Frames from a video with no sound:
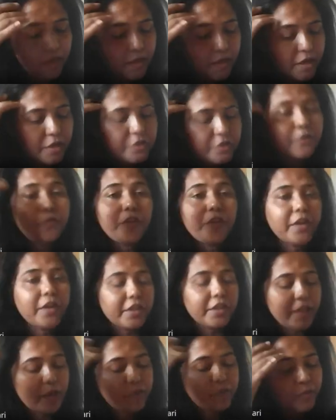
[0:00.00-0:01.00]
So, for
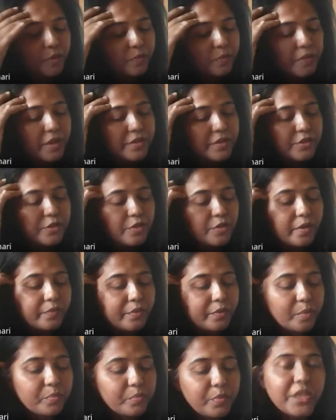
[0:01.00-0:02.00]
example, once you have
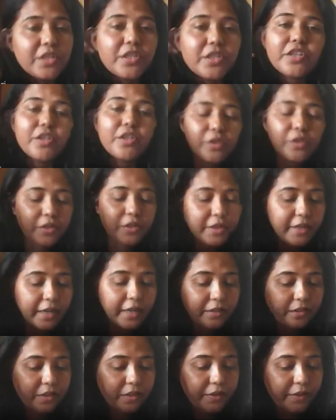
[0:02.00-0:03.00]
completed your
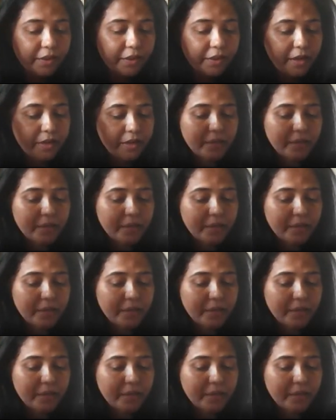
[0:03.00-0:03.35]
10th grade,